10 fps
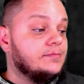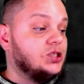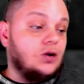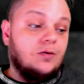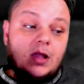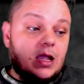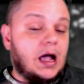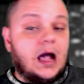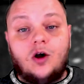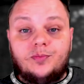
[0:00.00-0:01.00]
So
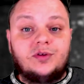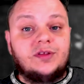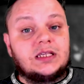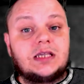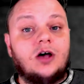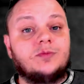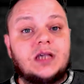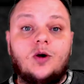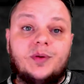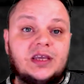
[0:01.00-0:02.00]
I hope this helps.
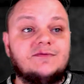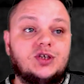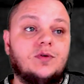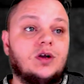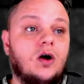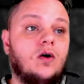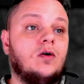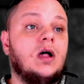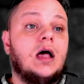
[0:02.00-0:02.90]
I hope it gives you a goal.